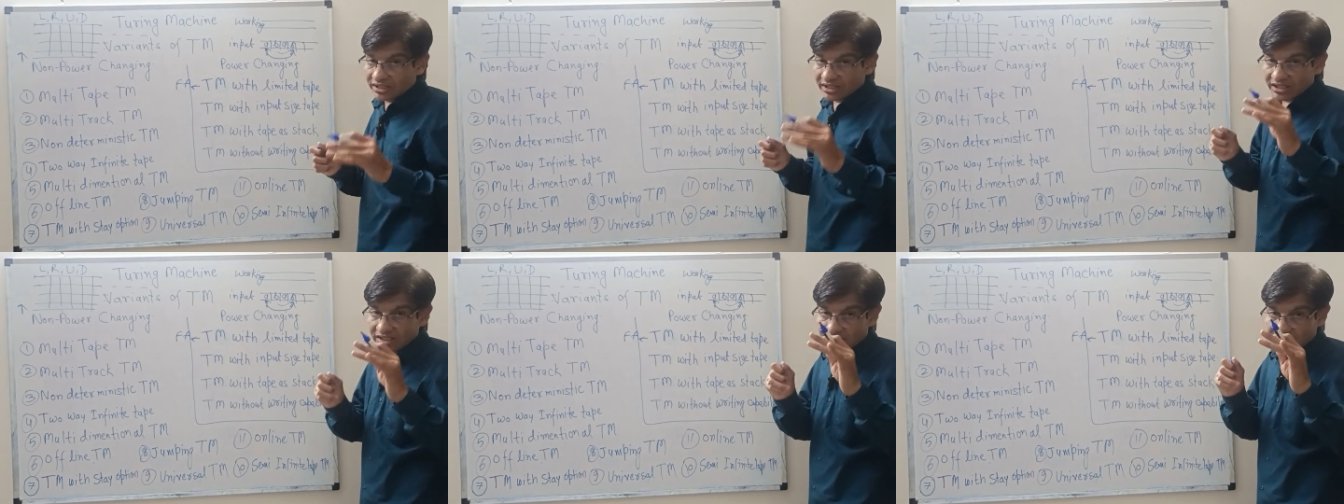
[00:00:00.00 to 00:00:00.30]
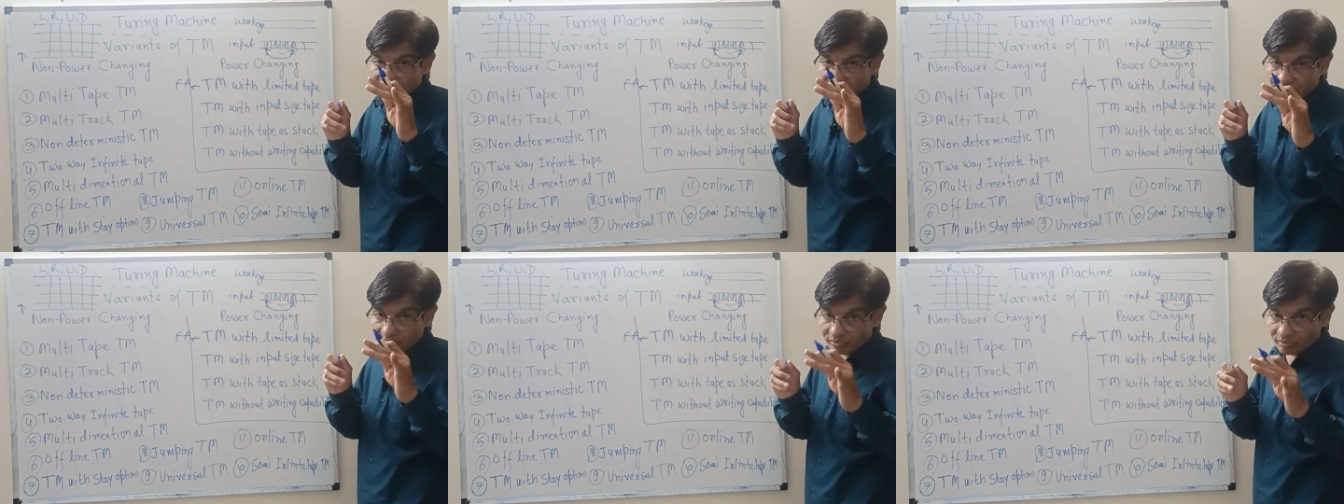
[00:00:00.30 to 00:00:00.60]

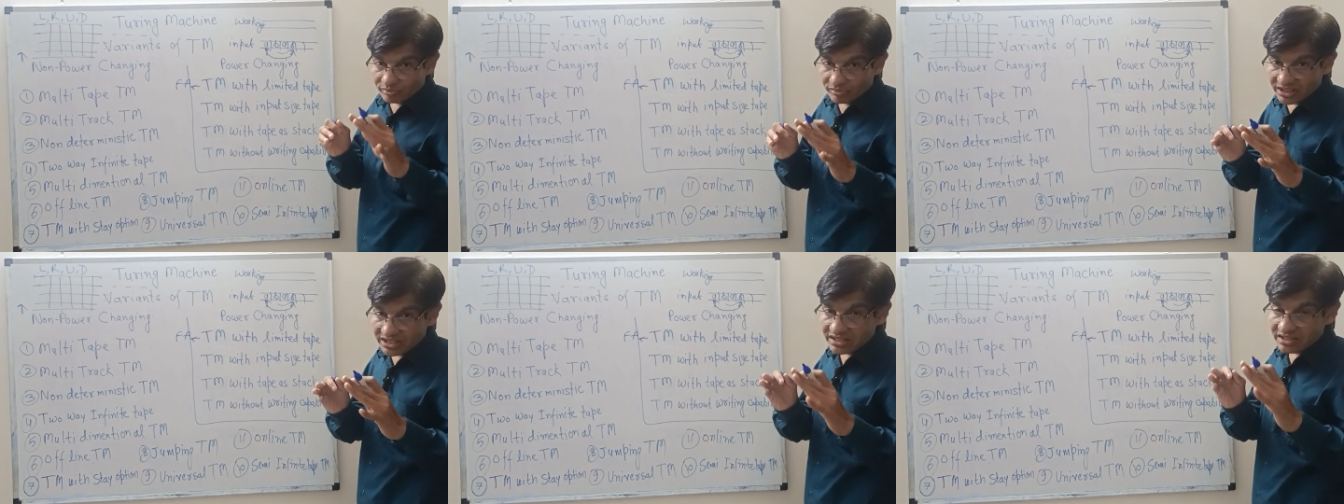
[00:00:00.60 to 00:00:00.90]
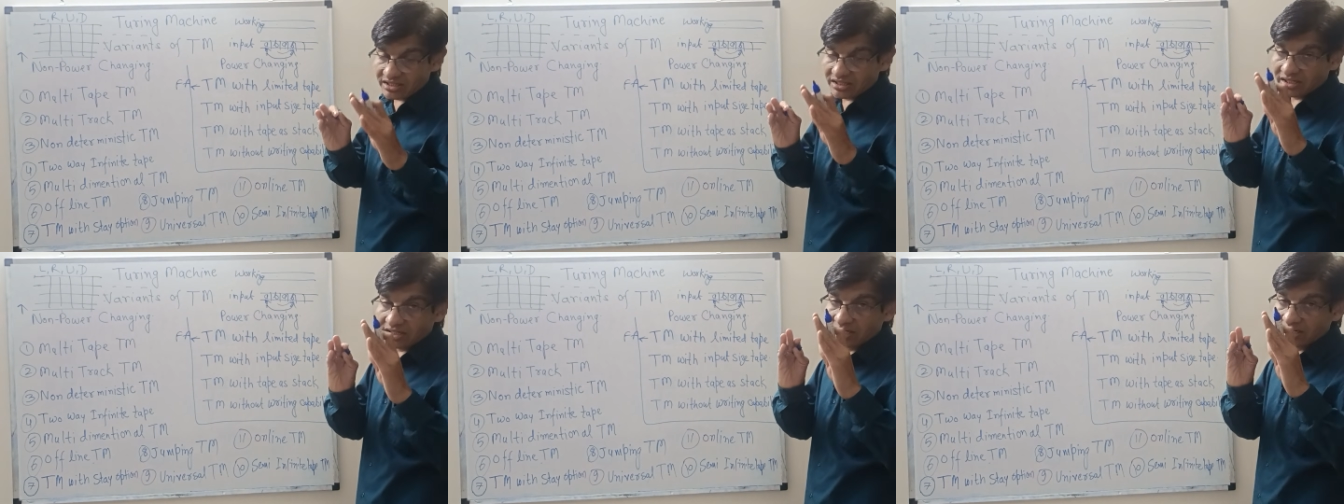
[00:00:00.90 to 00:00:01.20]
it
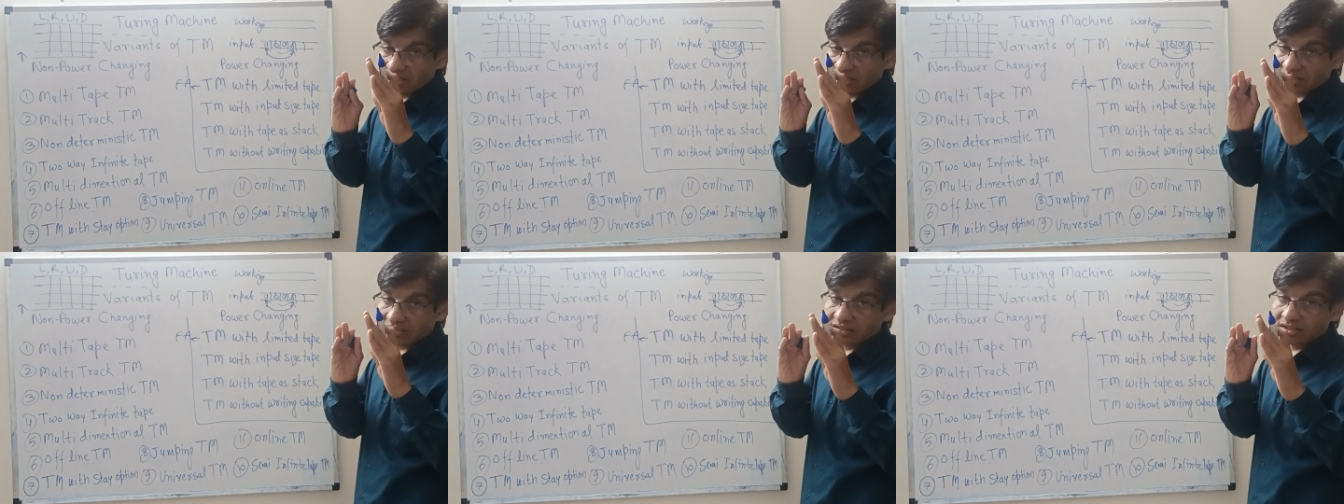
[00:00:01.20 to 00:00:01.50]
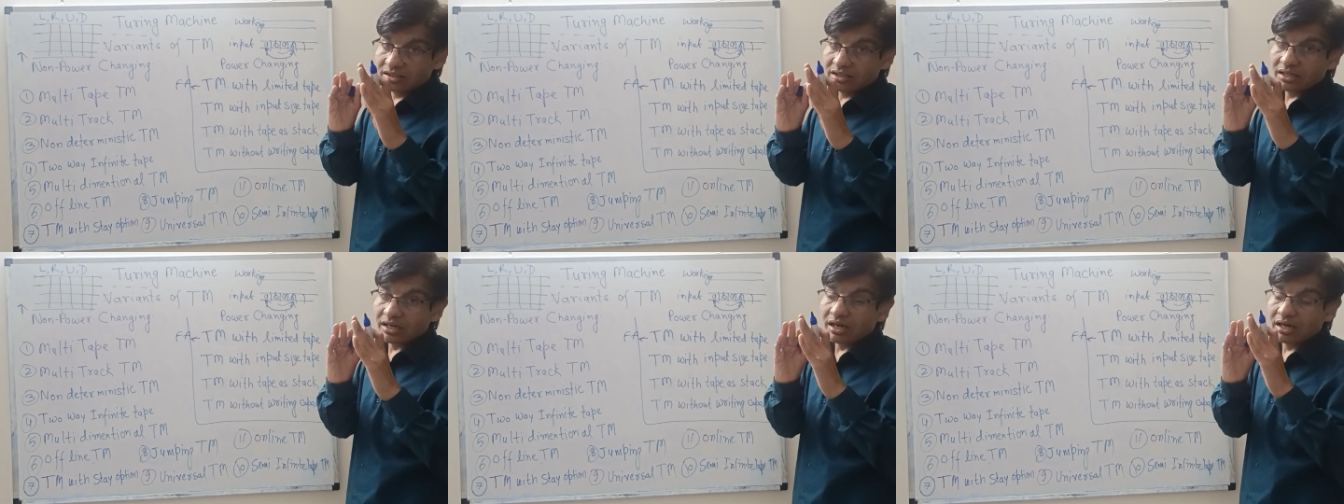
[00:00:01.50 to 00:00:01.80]

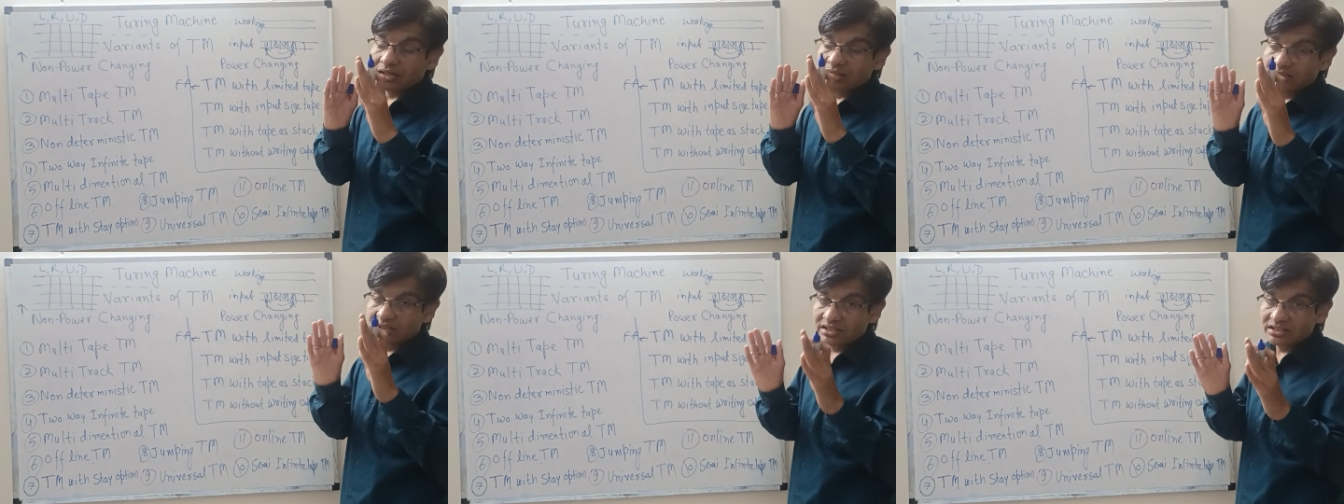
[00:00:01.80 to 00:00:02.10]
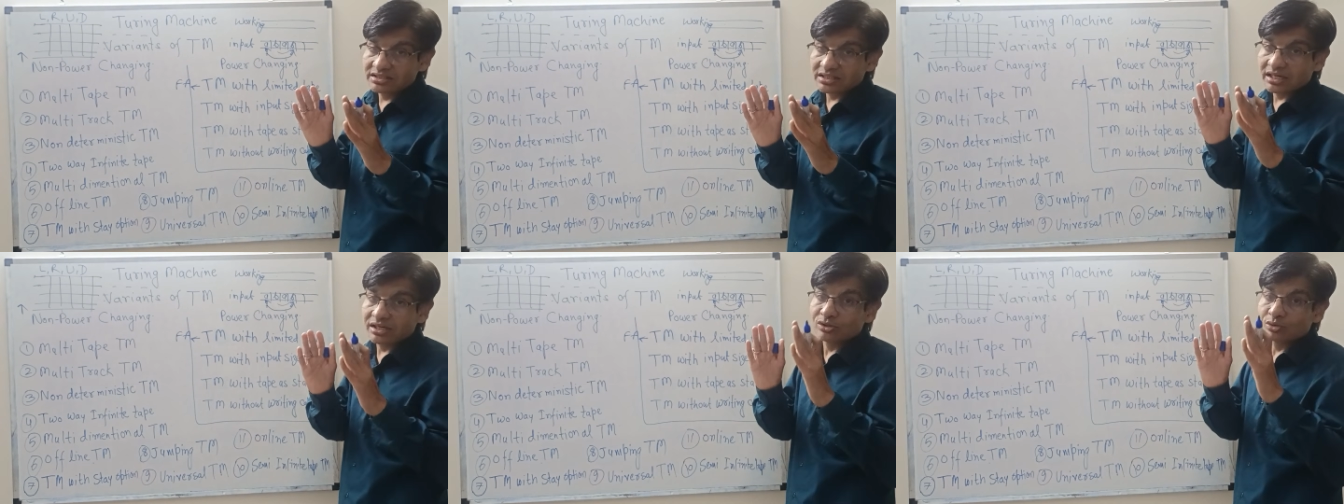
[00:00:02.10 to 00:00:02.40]

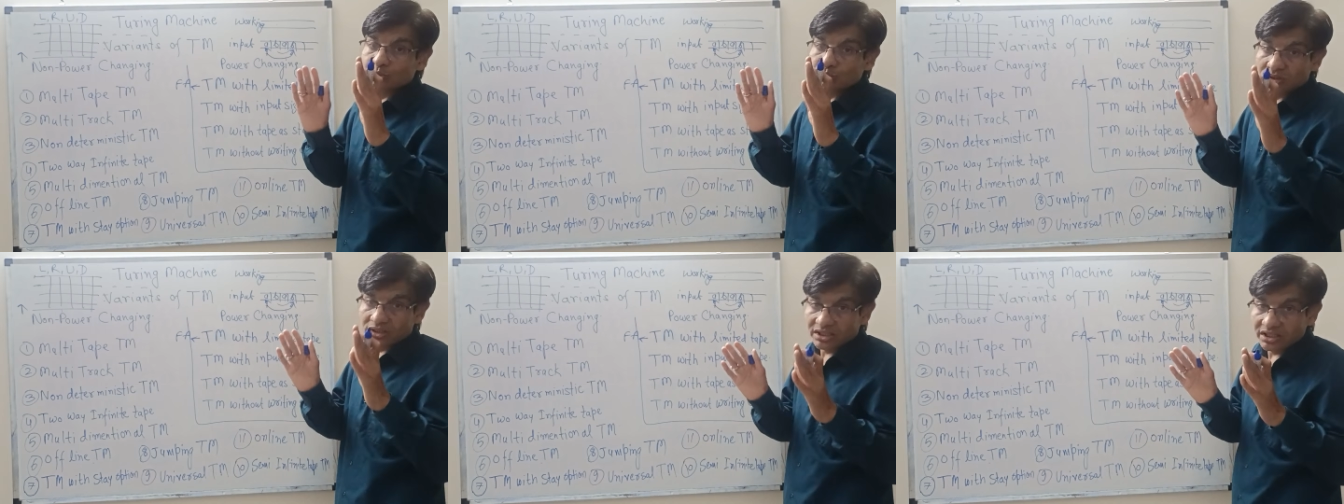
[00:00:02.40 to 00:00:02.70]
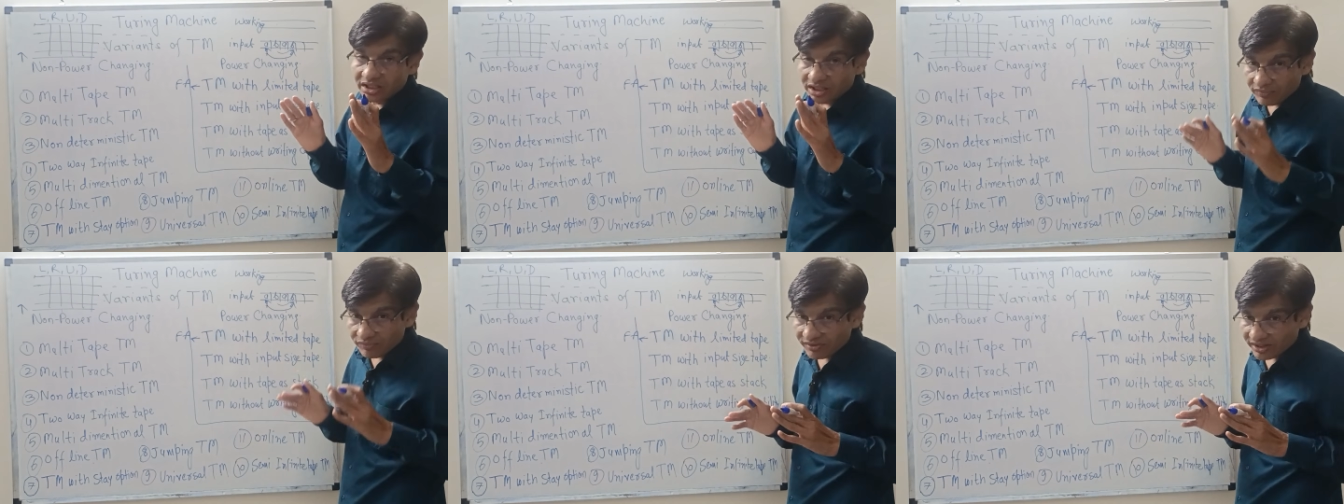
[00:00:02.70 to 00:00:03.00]
these are
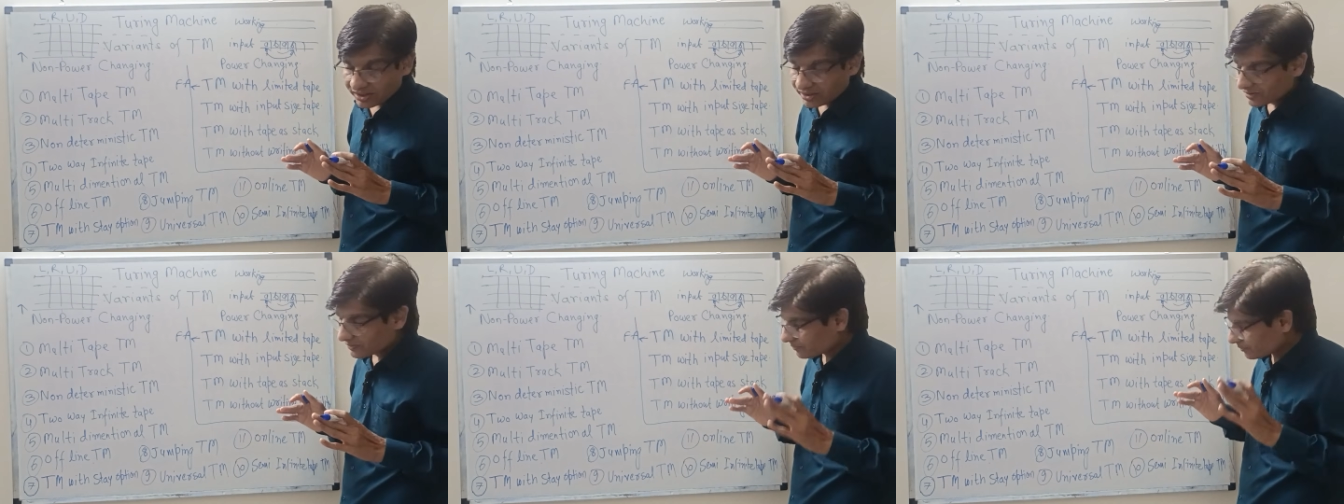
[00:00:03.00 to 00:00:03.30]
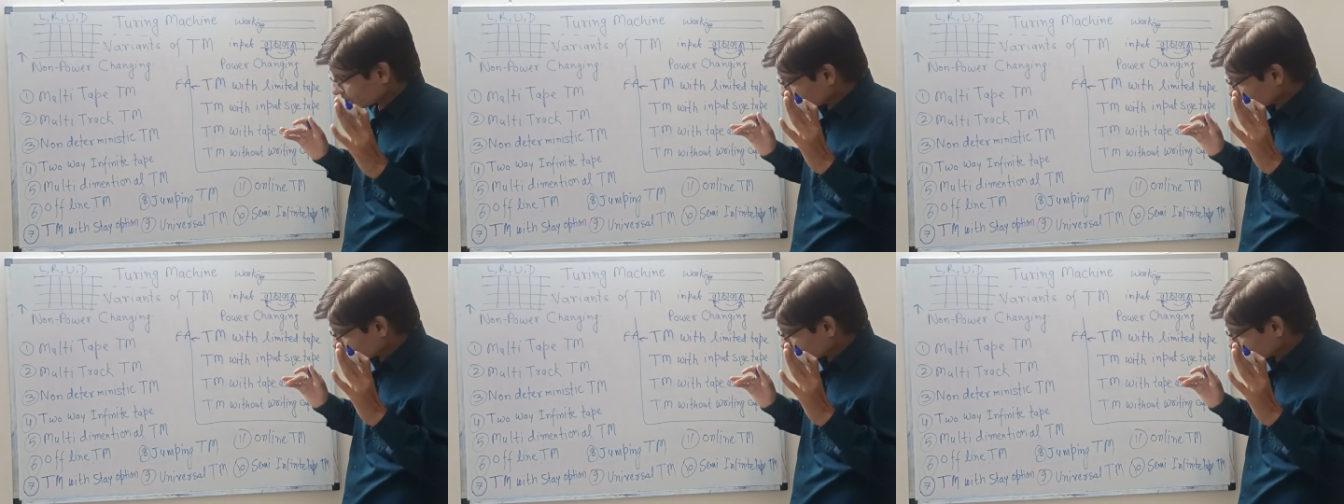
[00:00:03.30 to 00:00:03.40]
totally different.